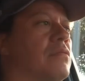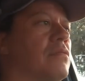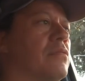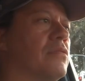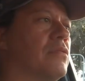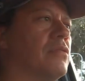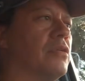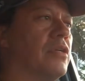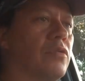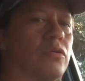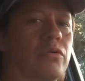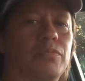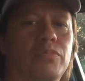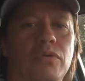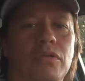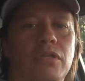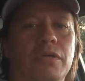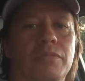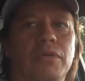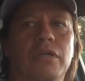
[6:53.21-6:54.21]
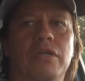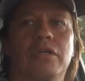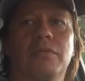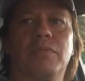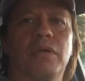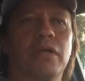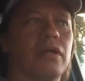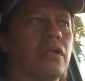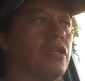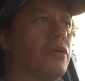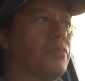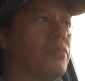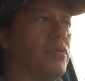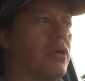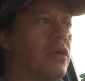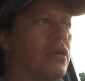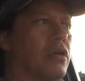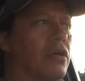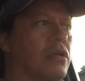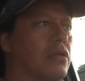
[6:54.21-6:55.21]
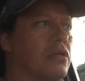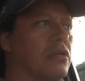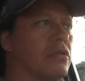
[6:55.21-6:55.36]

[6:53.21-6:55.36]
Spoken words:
So here we'll pull up here to parallel park.